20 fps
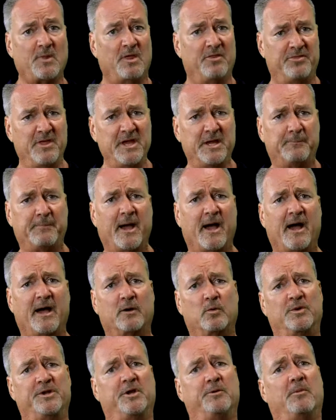Think
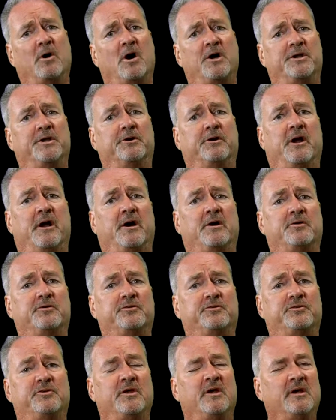back when you bought your
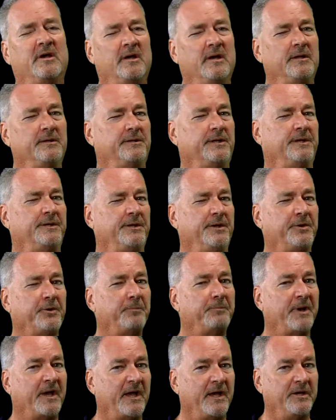house. Did
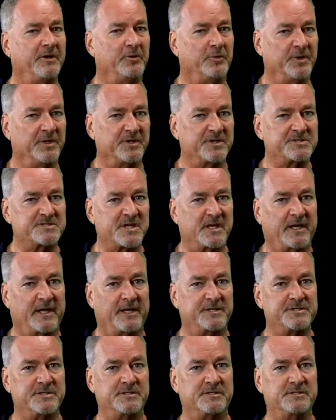you pay your real estate
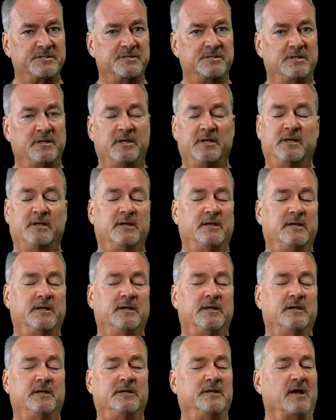agent?
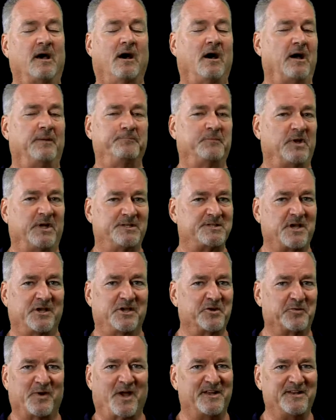I'm going to tell
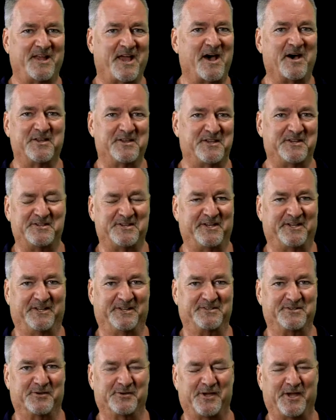you right now, you
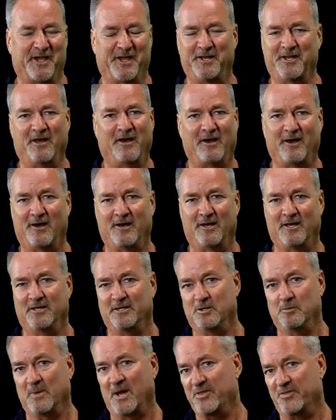didn't, okay?
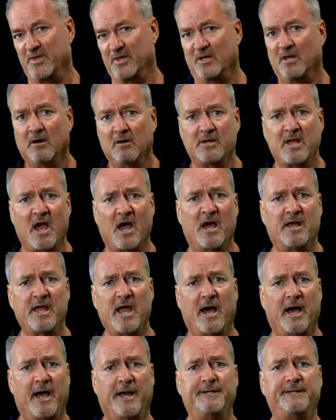You might think, oh
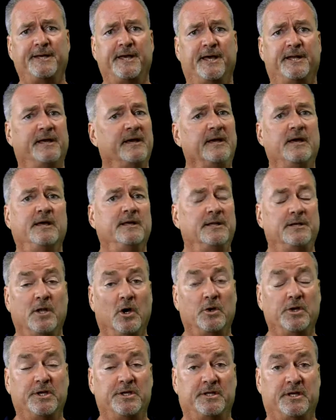yeah, I did.
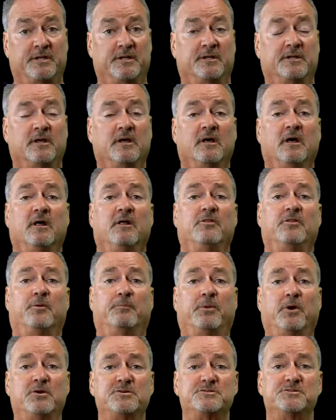No, you didn't. The
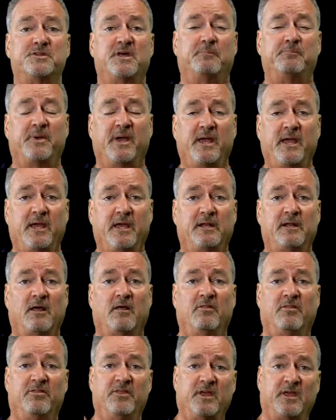person that paid
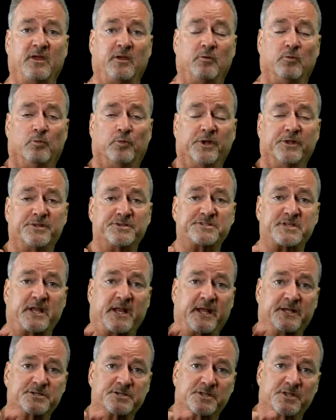the real
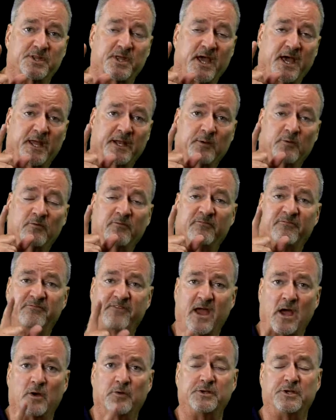estate agent that
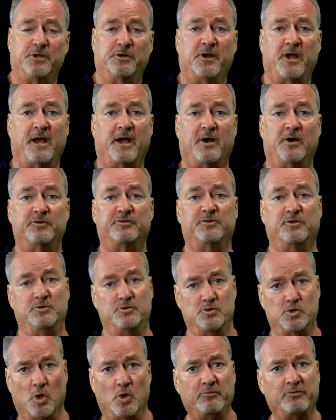found your house
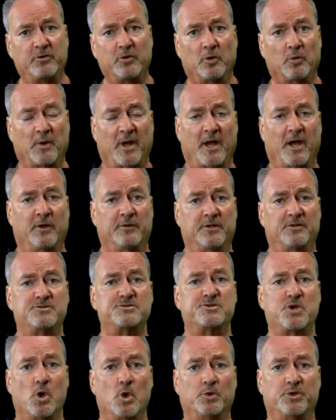and drove you around and
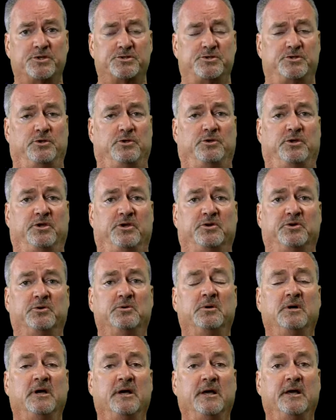sold it to
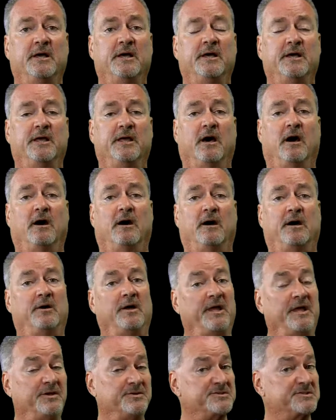you
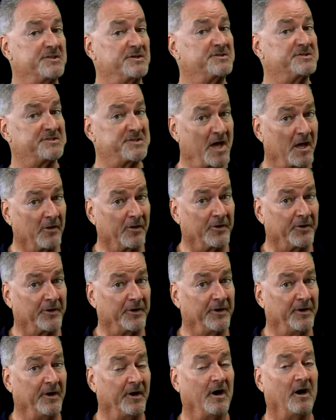is the
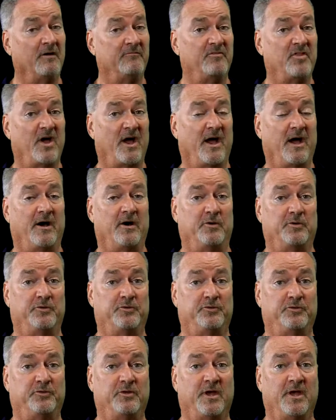seller of the
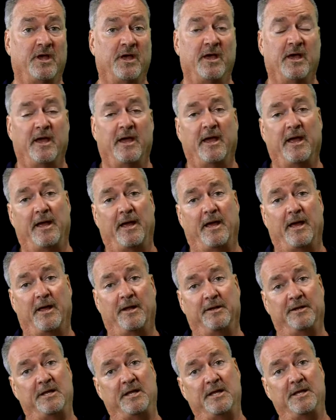house.
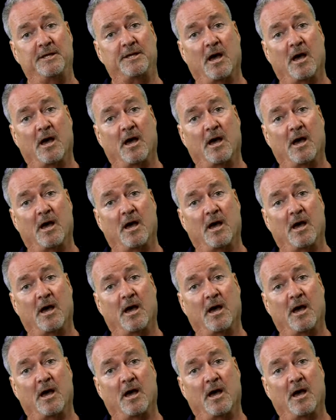And he